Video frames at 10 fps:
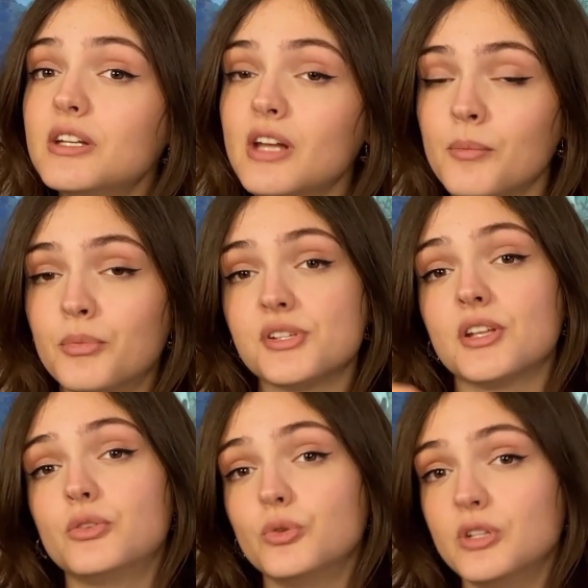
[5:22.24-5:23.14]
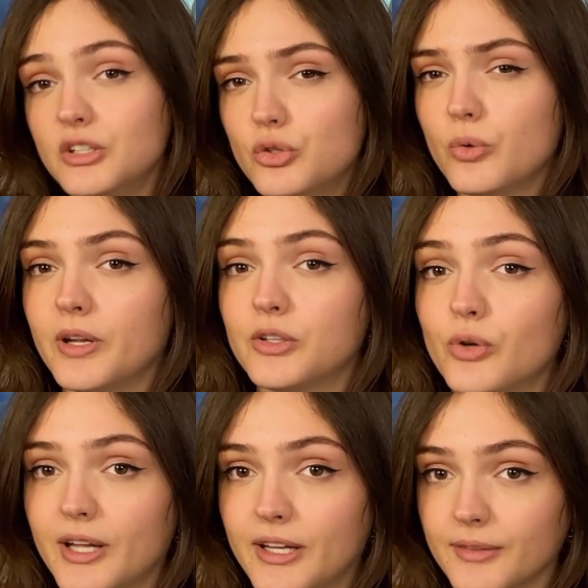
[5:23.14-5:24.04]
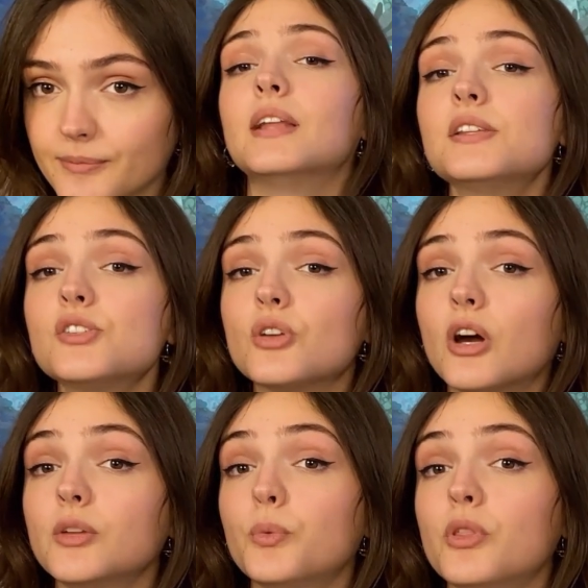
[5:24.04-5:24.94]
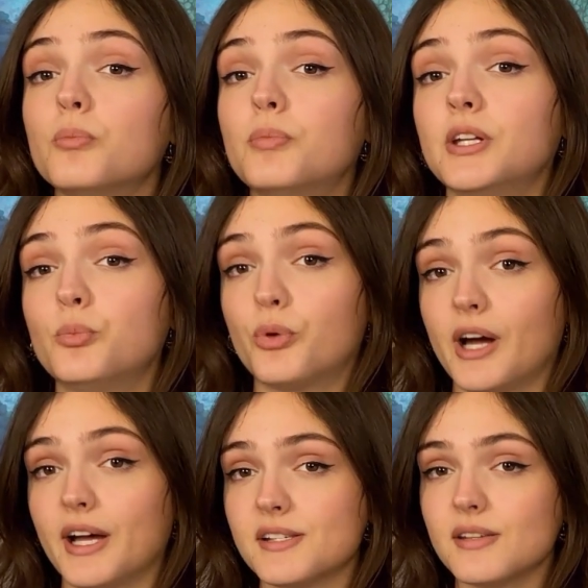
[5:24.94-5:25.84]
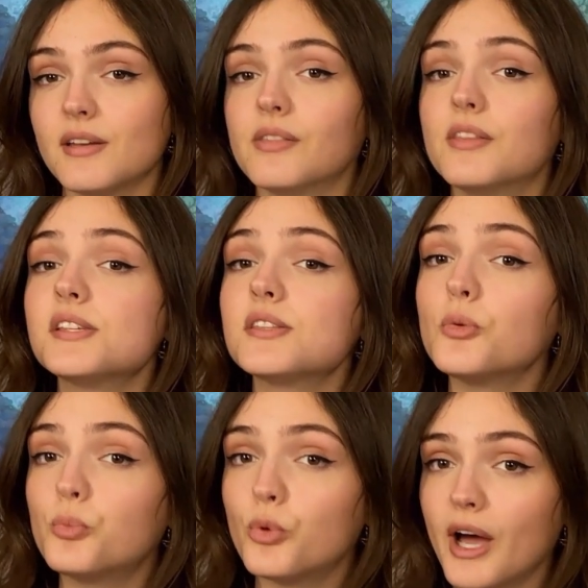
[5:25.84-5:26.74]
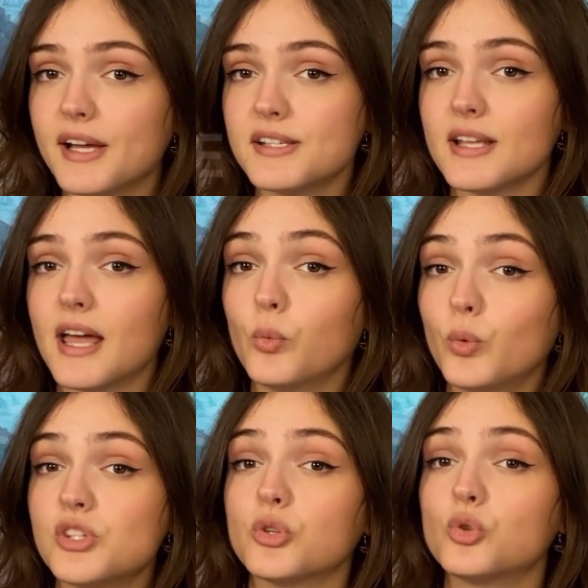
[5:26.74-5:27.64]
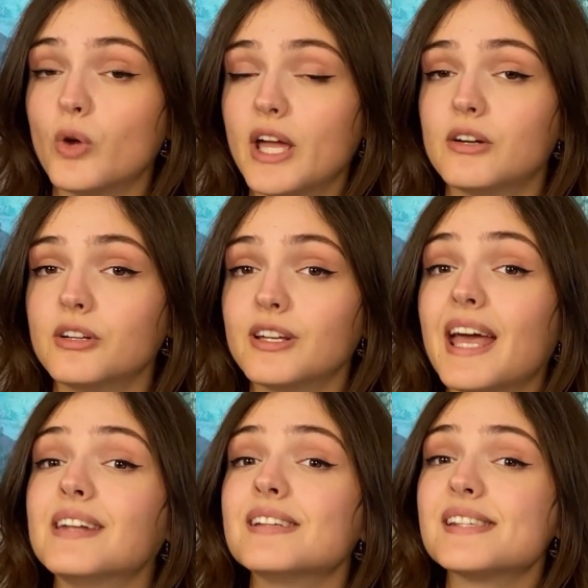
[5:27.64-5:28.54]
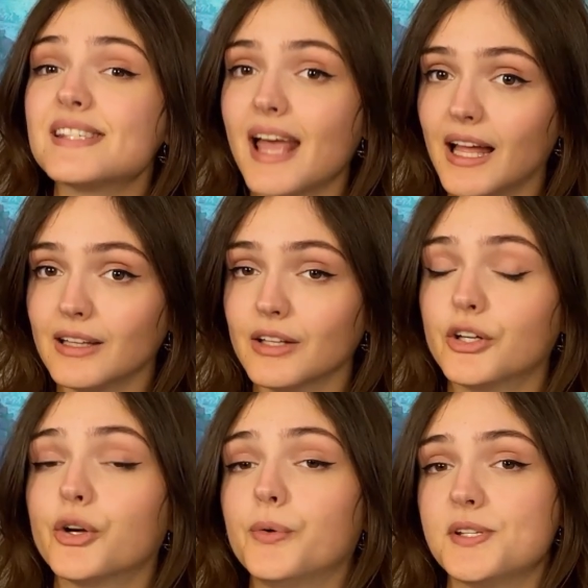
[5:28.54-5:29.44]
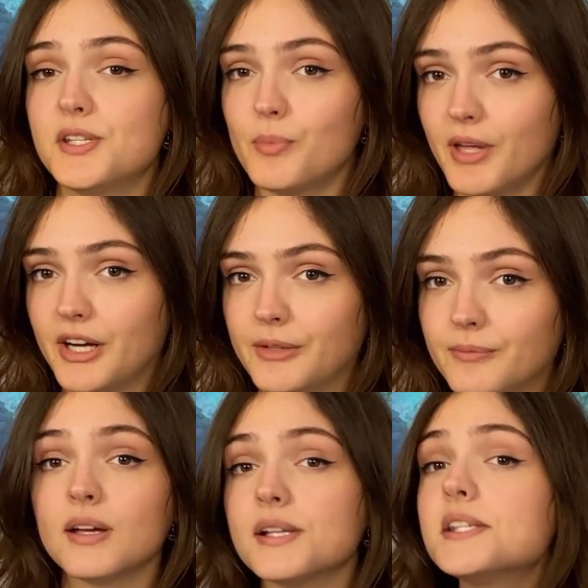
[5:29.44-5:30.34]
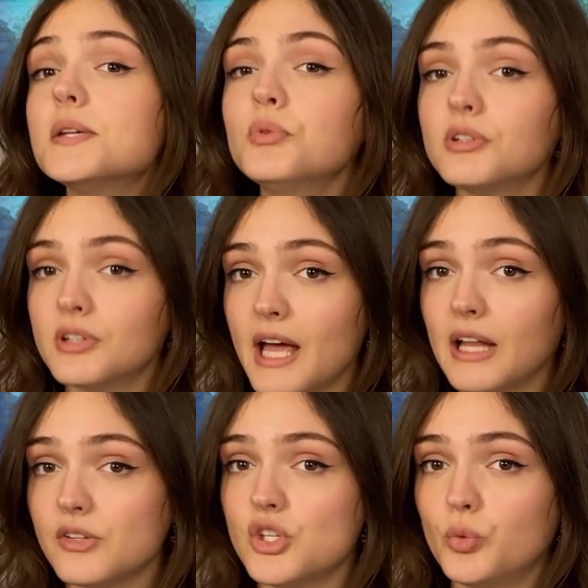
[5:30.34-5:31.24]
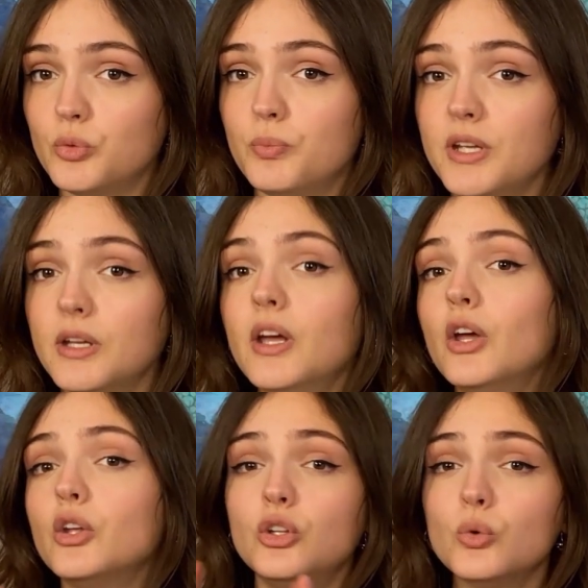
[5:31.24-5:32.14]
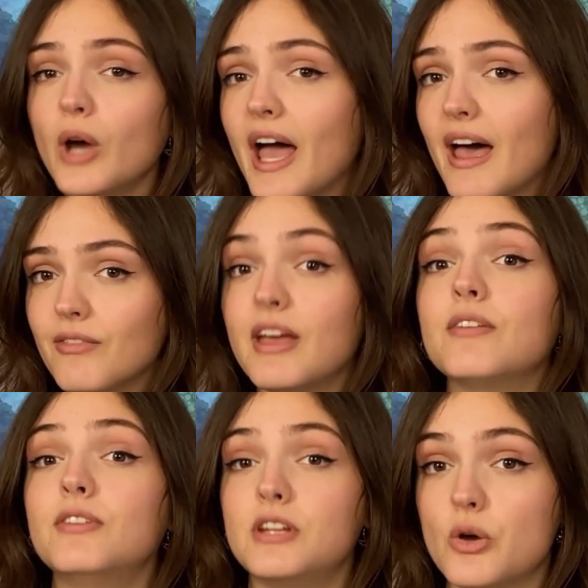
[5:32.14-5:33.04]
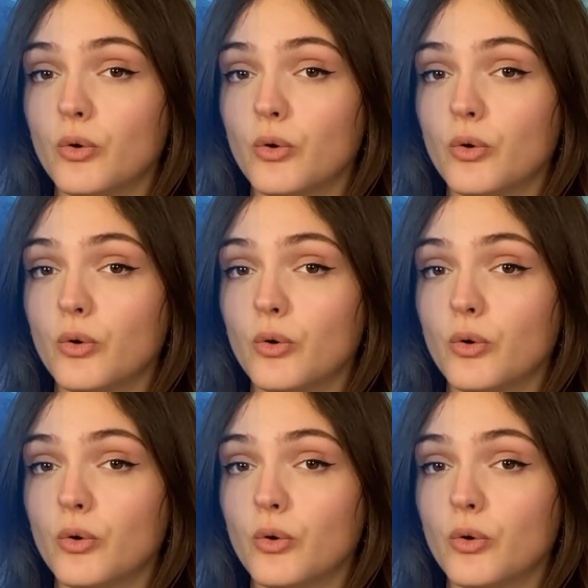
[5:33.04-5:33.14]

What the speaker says: numbers that you need during trading. Let's start with the bid price. This is the price at which a trader can sell a currency pair. A simple analogy would be you have a video